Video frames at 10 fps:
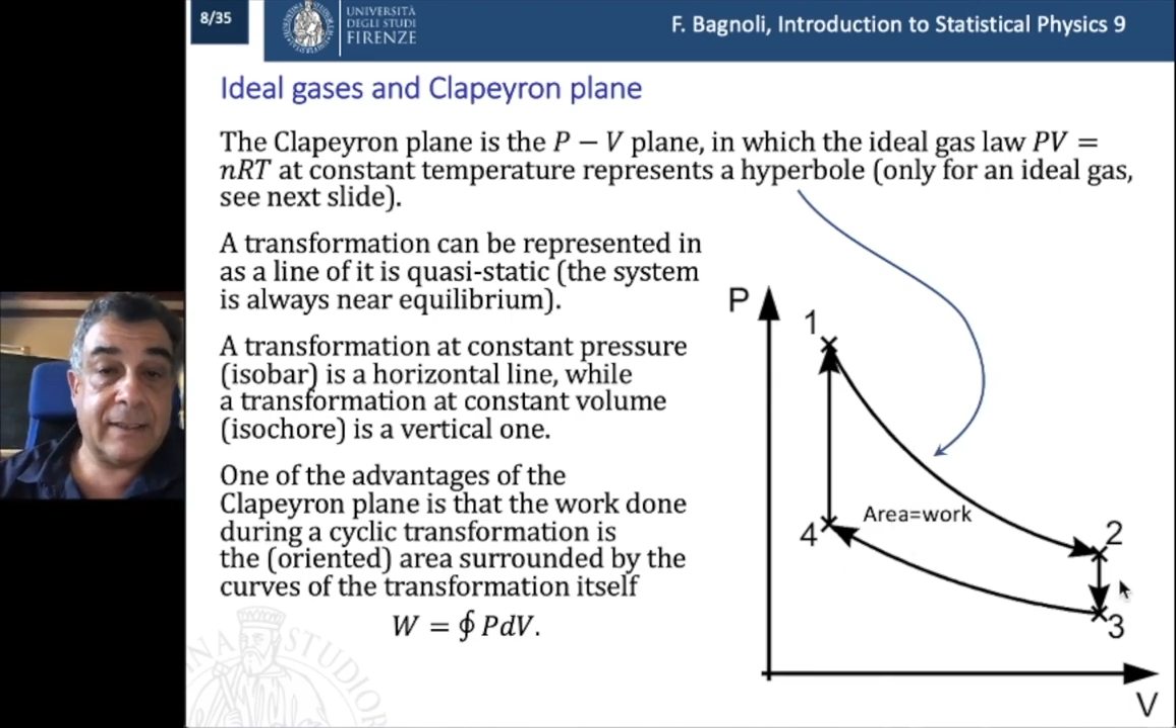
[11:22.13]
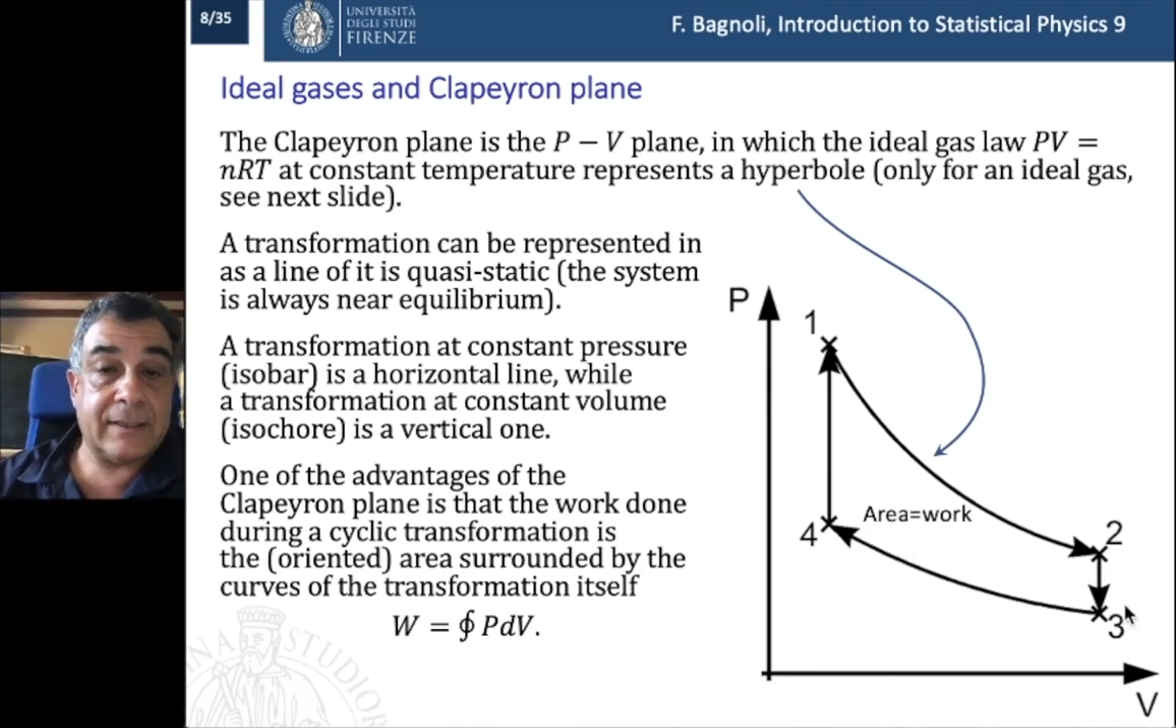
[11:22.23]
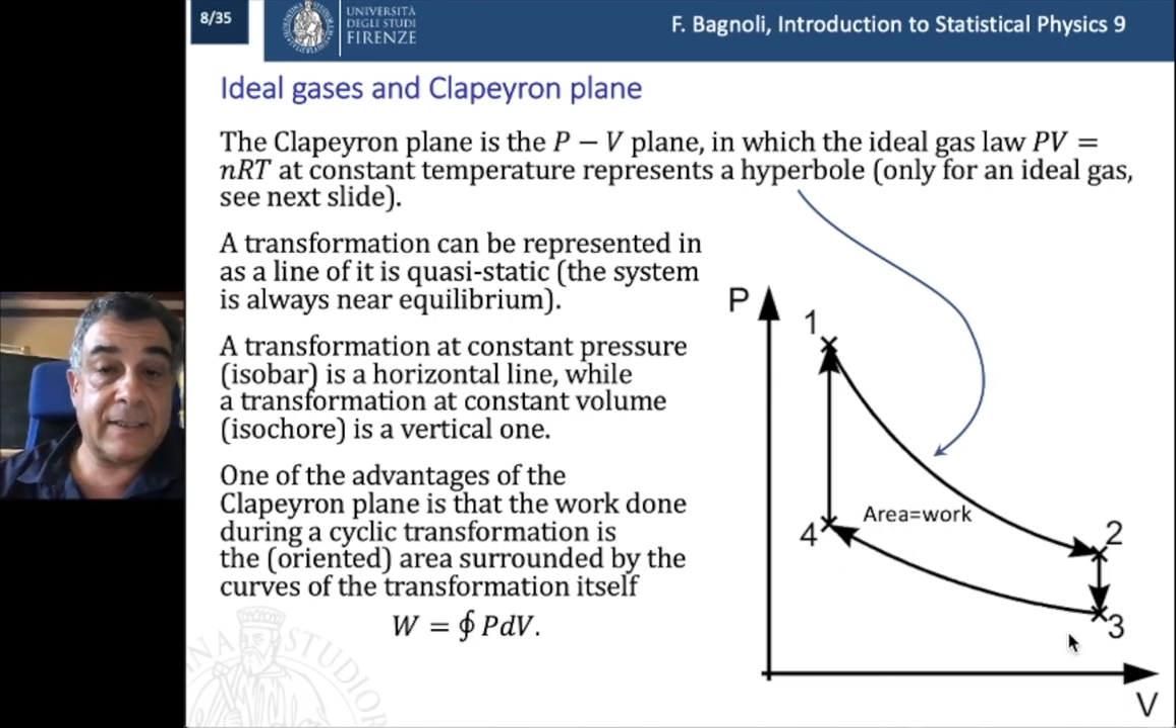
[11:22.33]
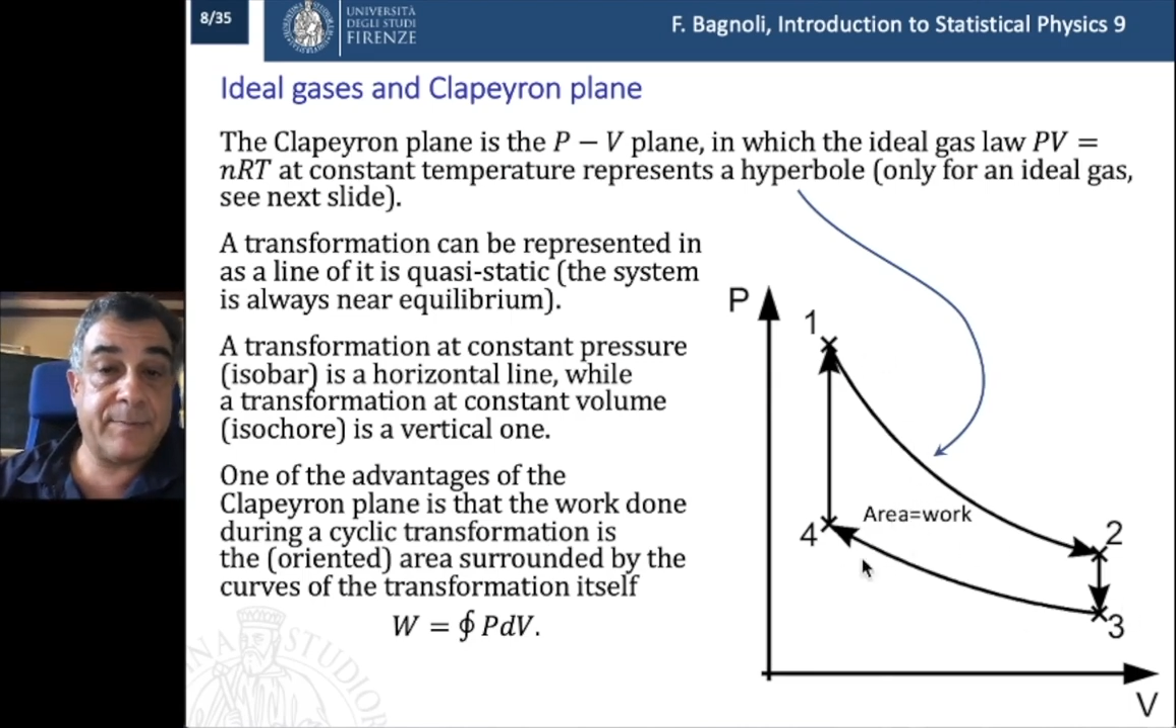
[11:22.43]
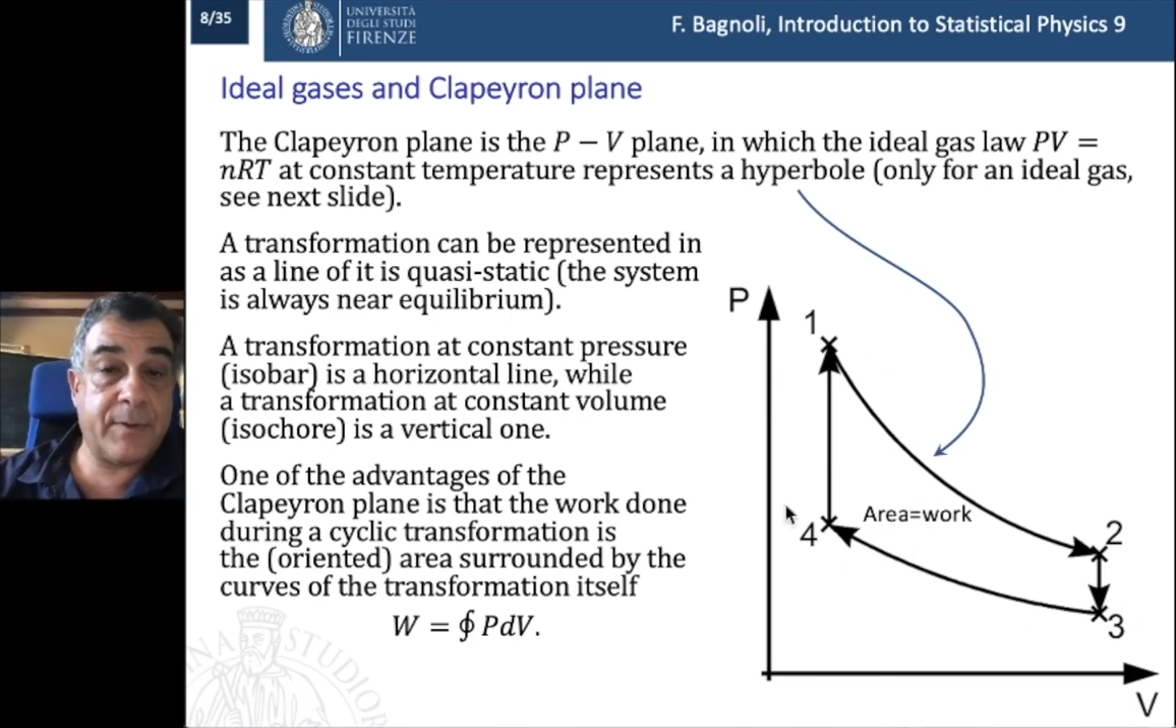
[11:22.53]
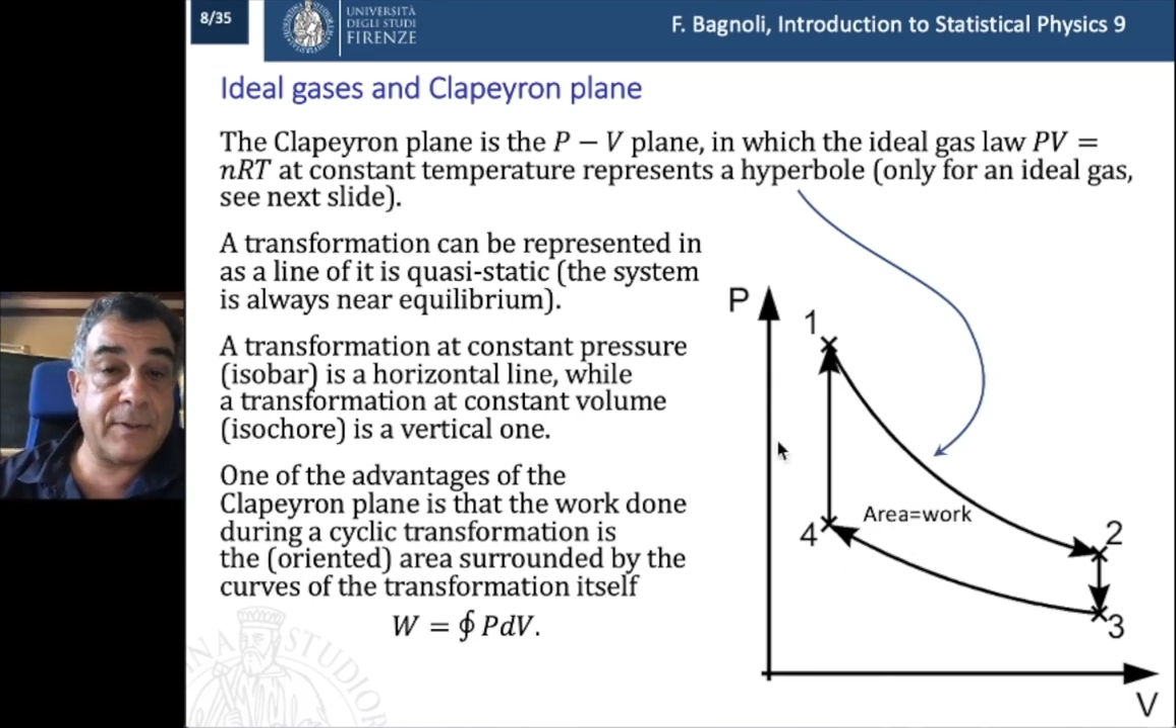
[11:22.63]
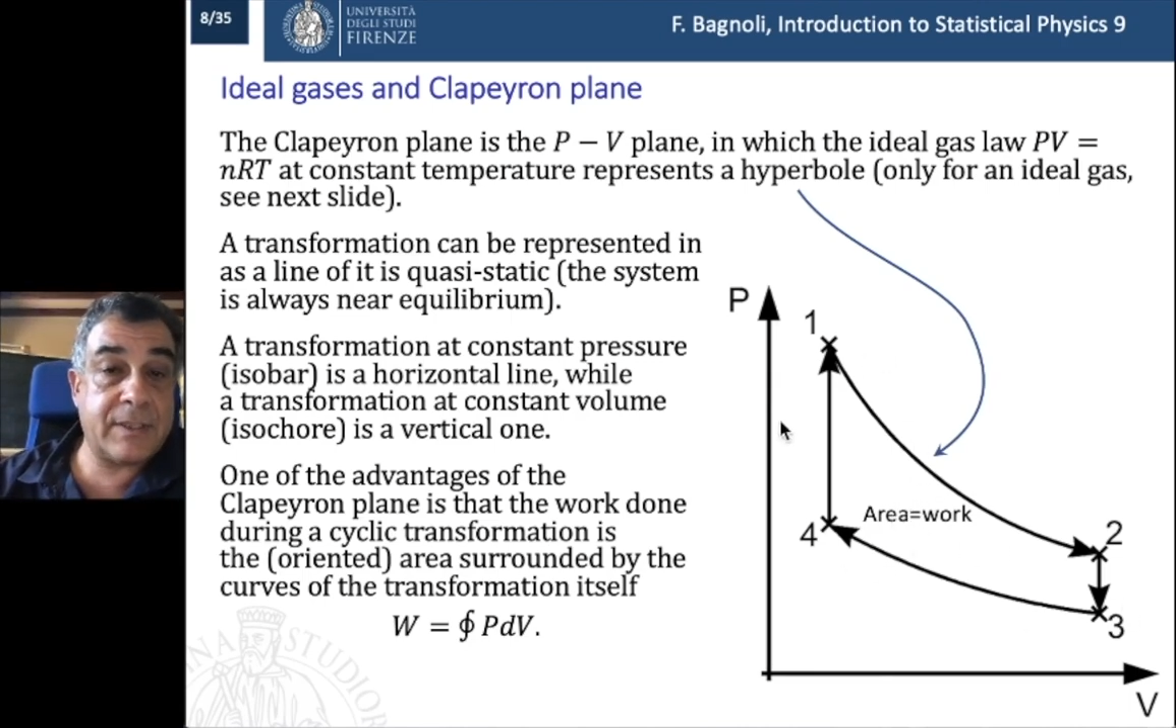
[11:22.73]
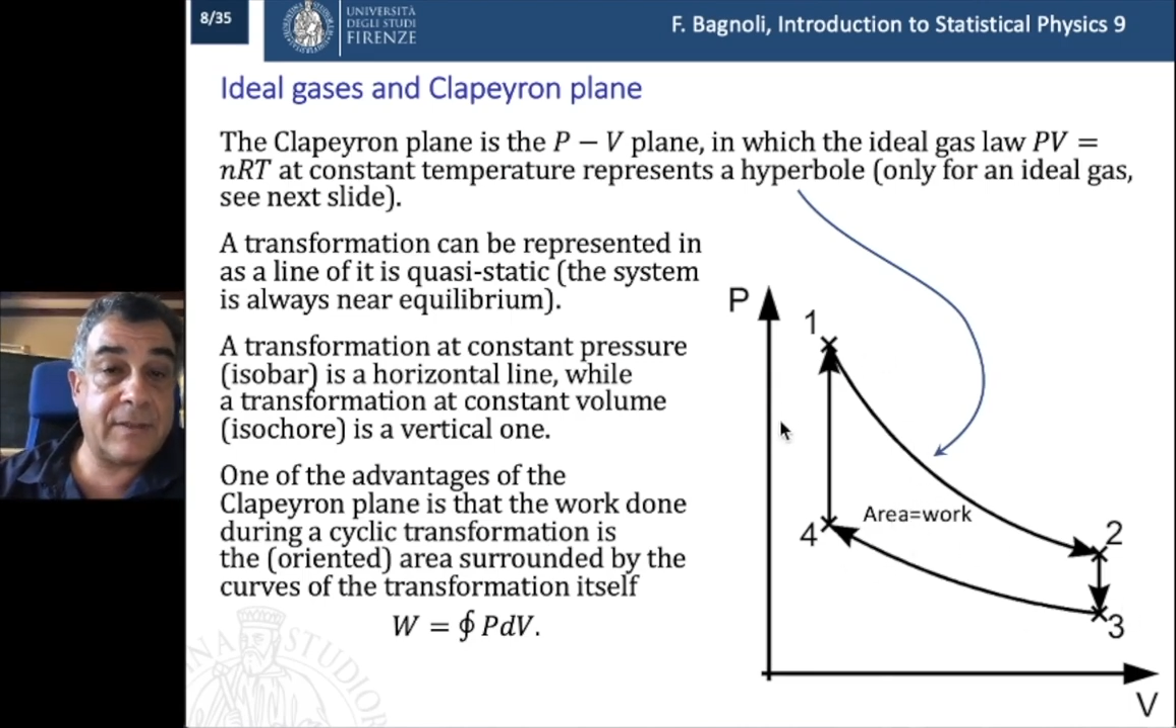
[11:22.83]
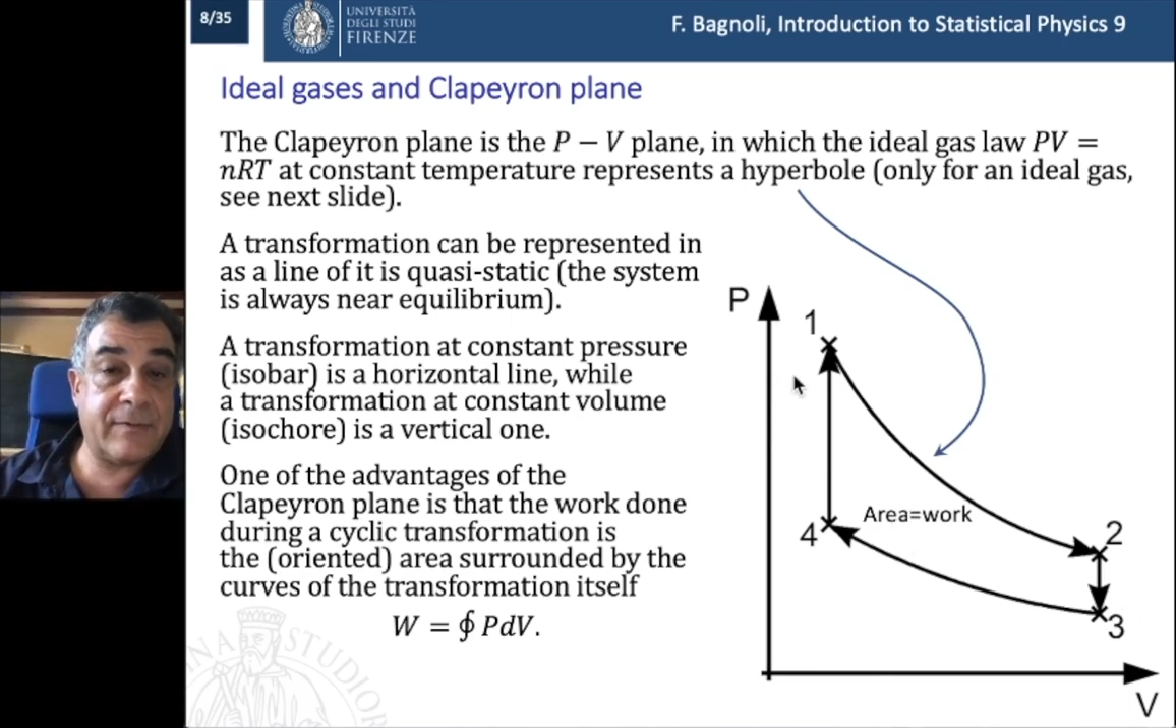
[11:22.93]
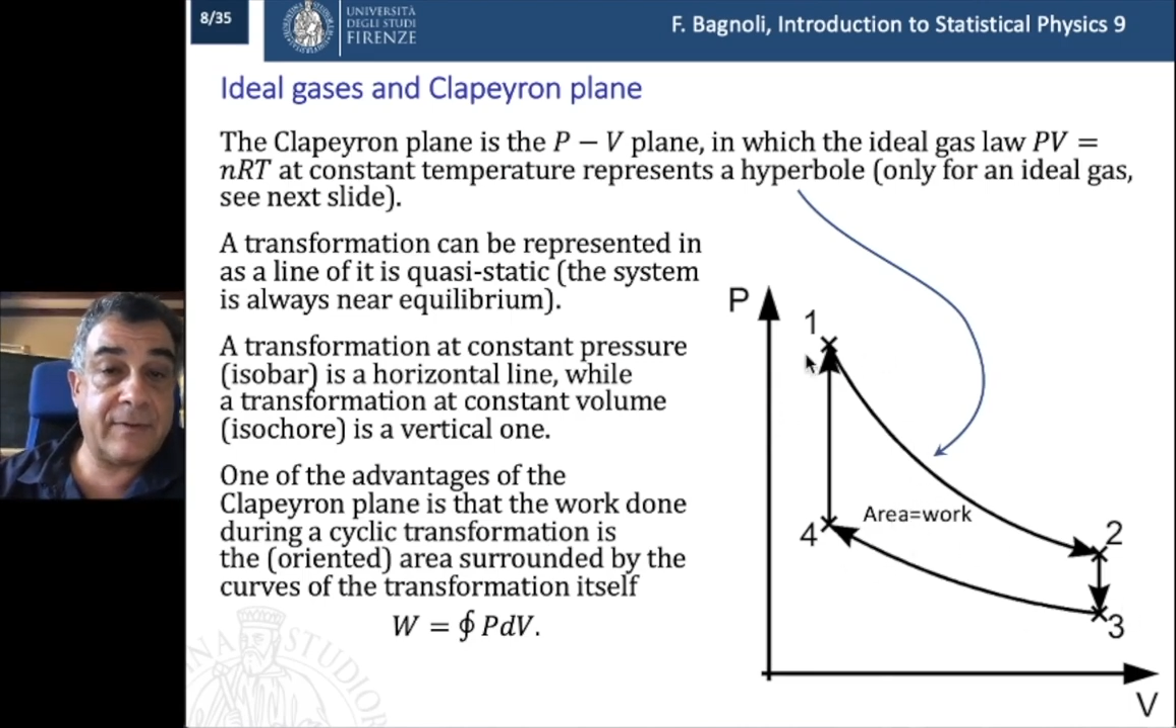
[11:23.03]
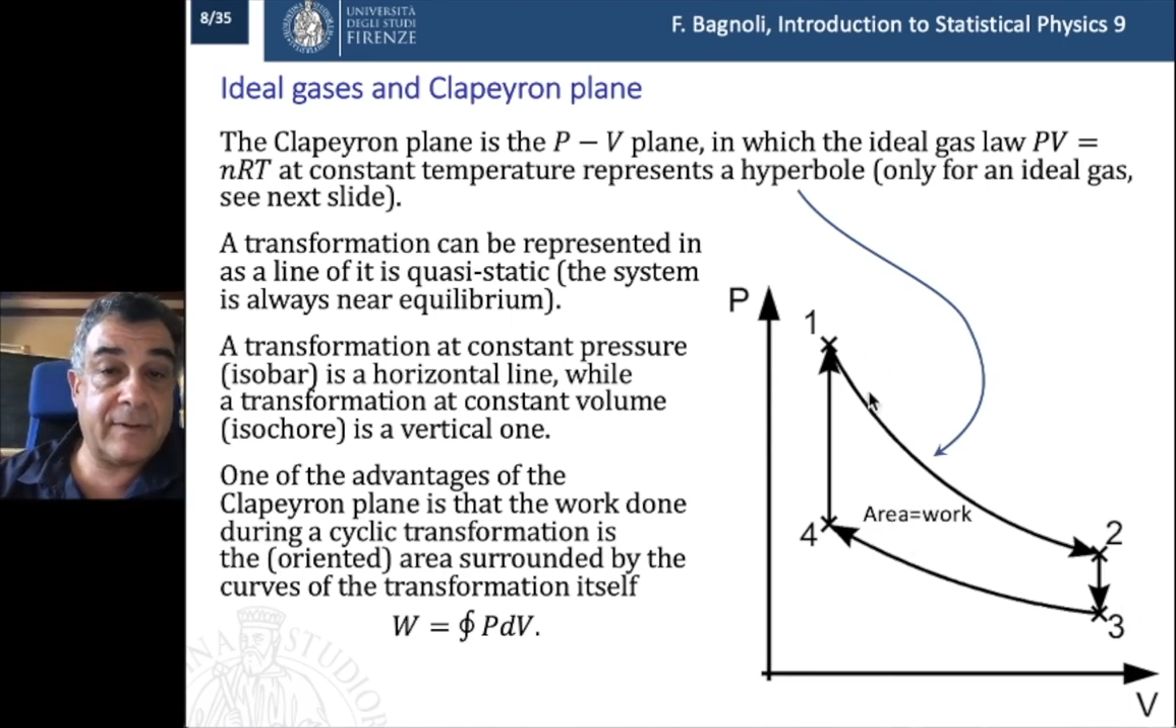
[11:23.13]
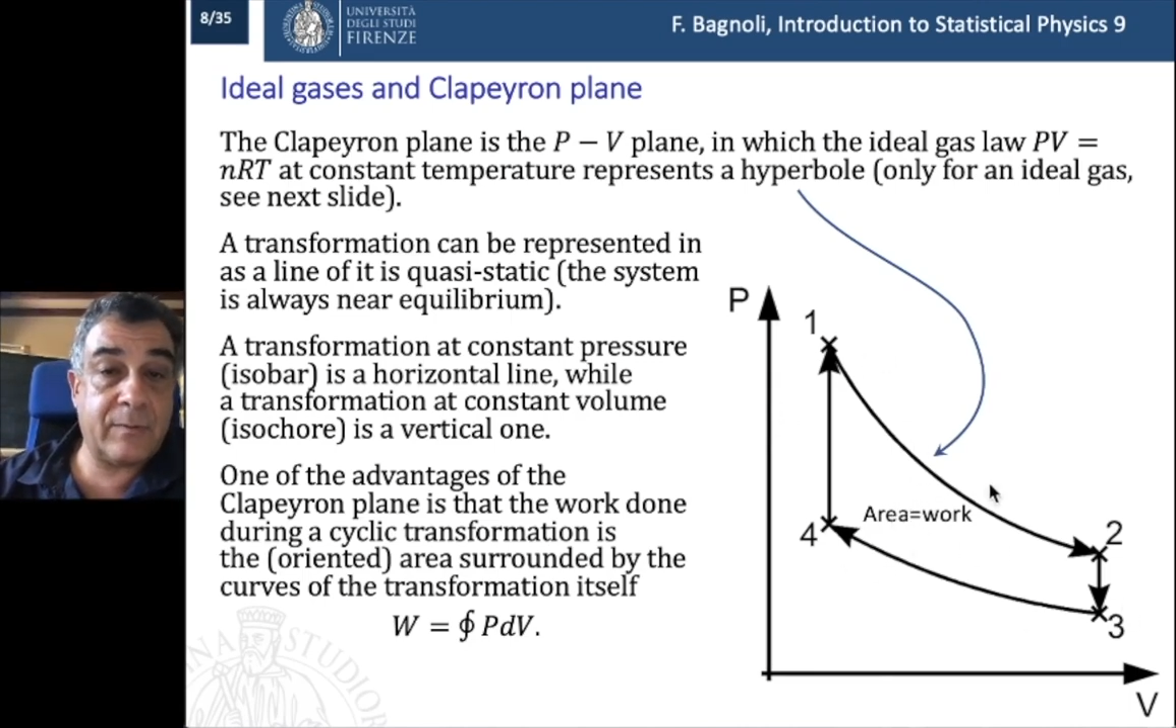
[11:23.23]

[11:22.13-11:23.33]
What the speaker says: is positive in